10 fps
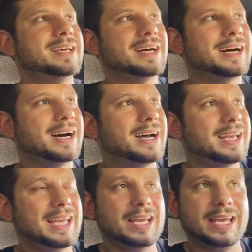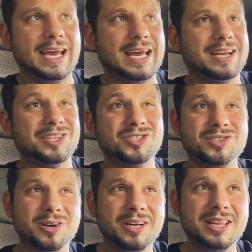It had a
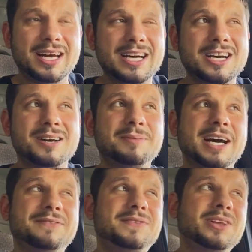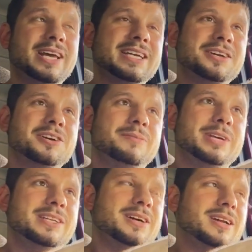sturdy lockup. I feel like it could have
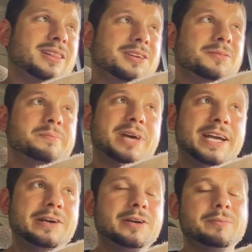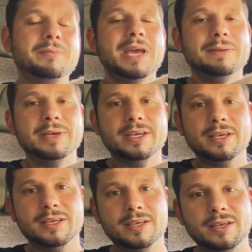been done a little better.
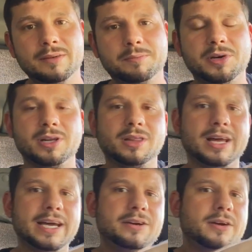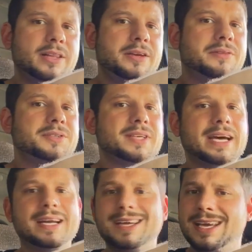Maybe put a liner on the other
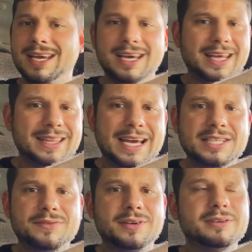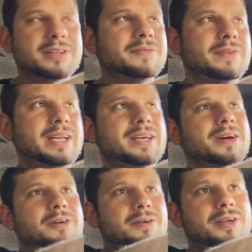side. That's for another
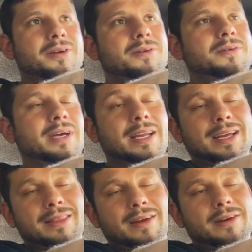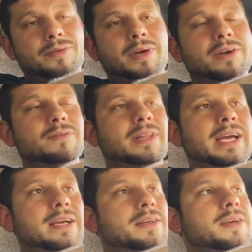video, you know. I already went over that.